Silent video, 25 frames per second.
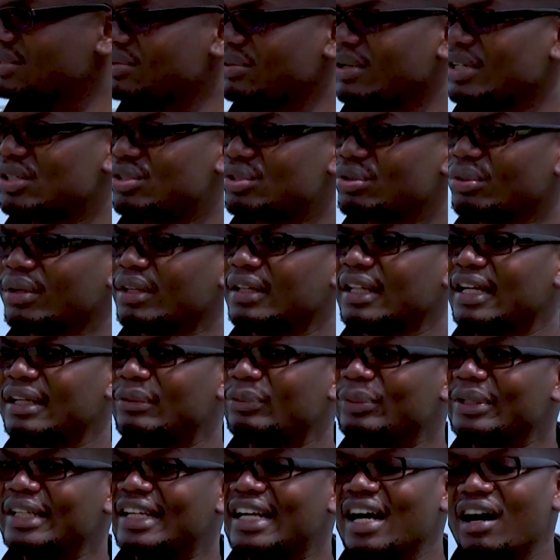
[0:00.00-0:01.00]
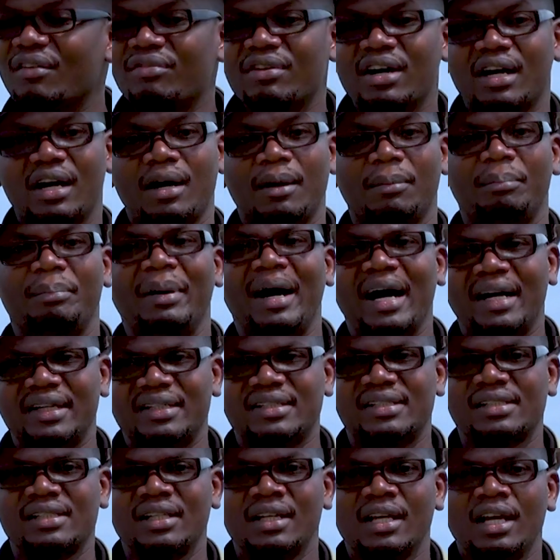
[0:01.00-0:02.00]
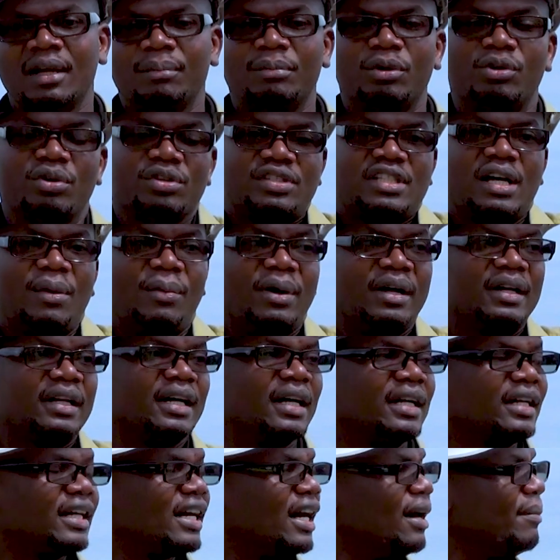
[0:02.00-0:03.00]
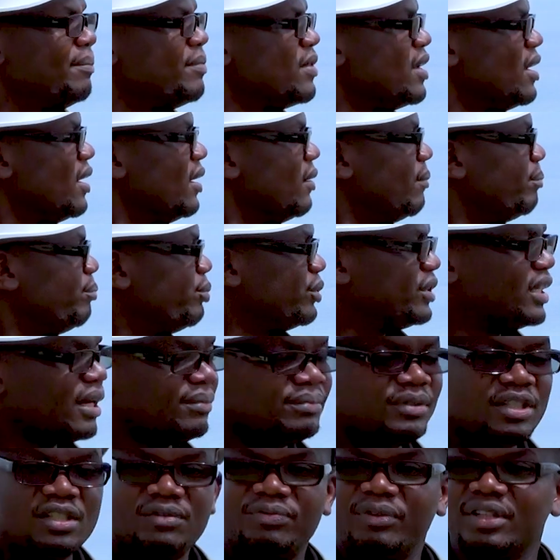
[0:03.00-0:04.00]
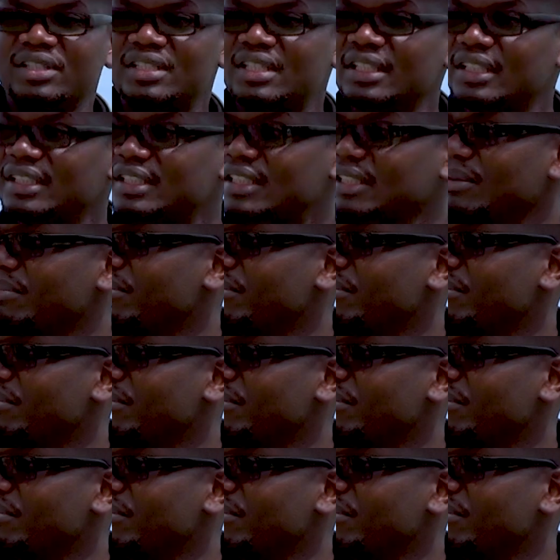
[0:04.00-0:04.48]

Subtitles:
to ensure that we cover our backs. Because someone can come, put up this facility,